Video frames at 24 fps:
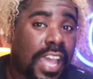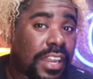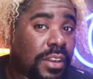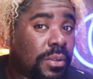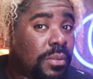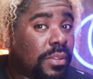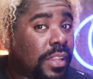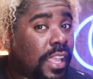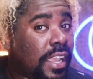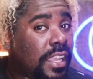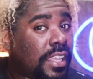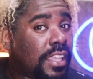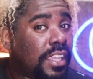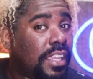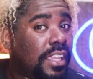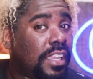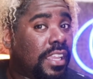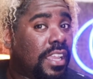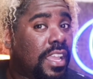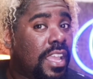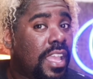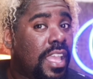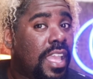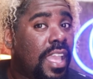don't like
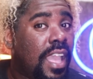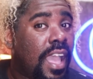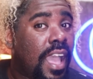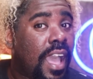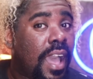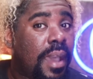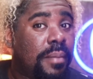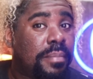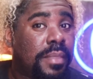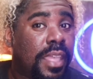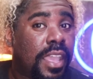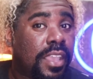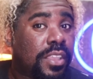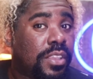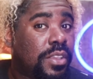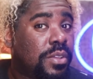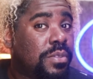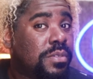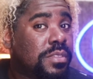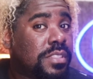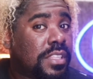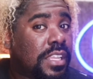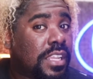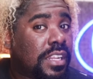it. I'm not
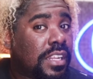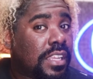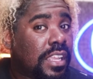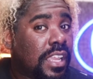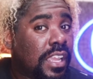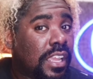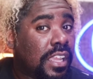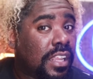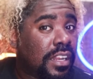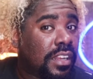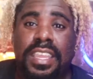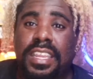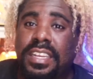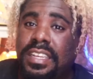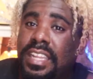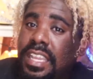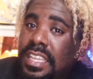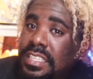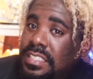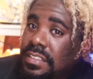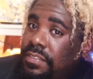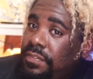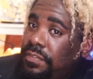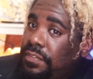using it again. It
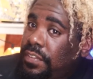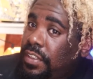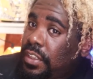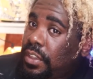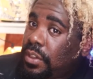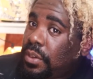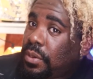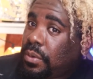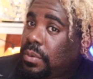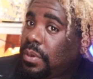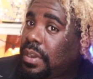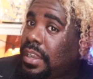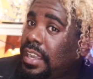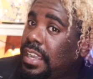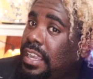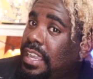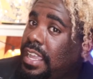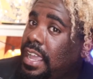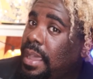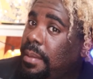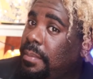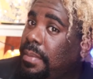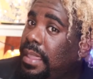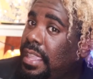doesn't feel
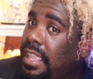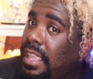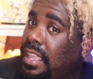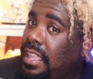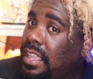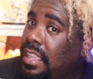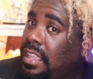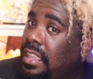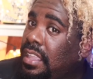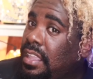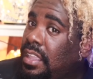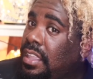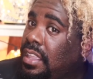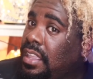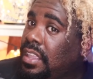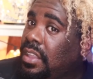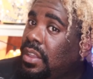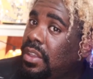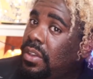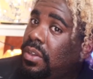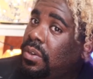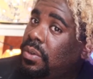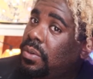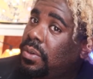gummy
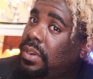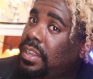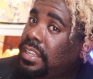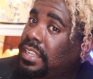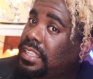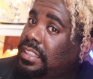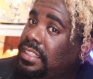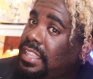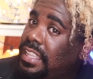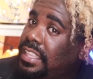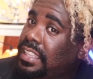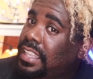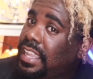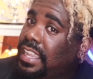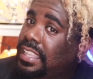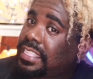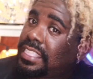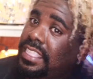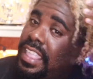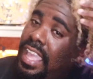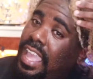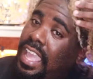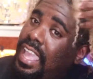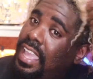or anything
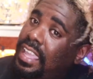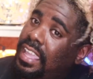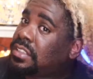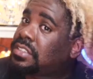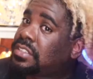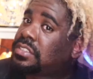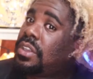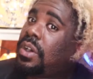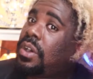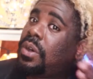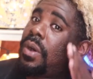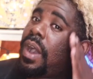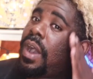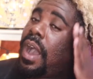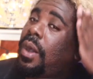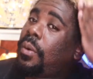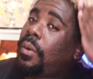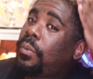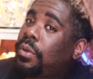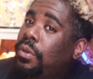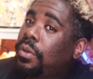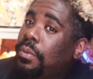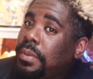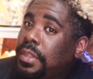like that. So I
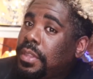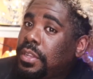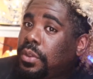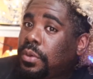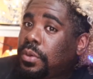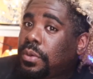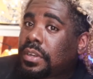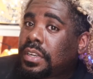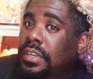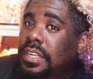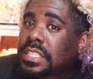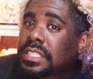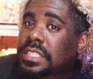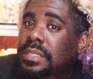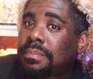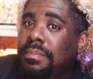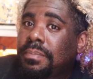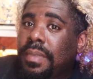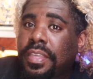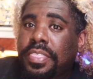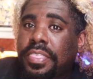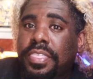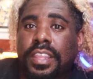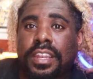will be doing this
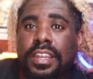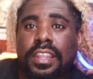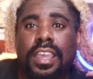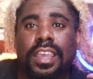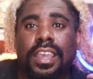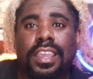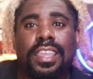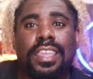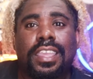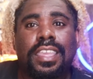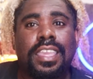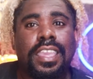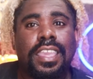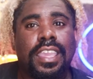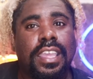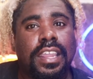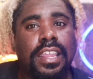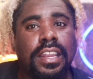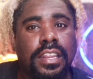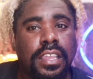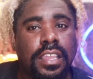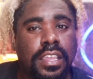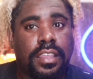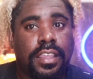method
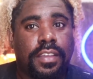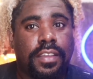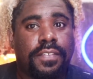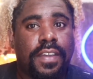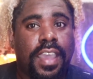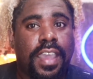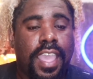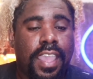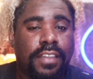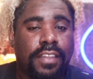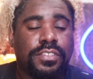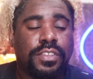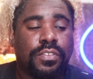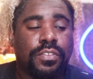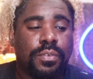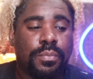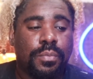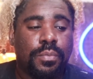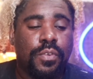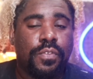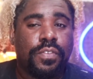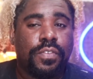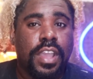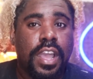again if I have to
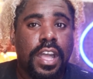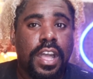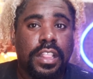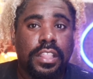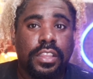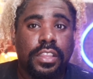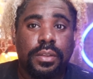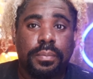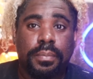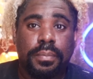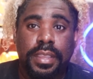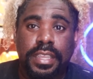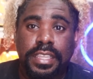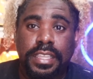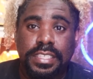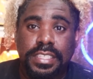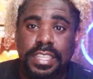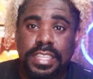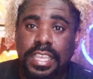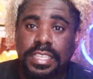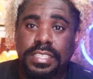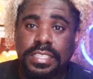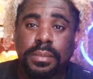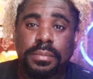remove color, but it's
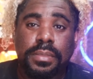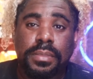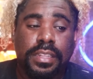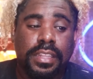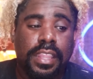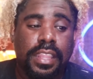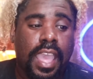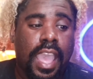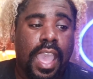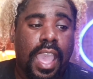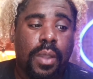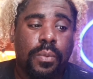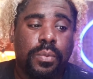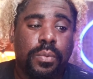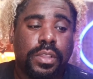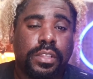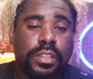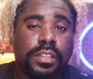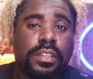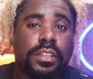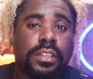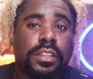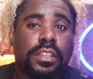not something that I would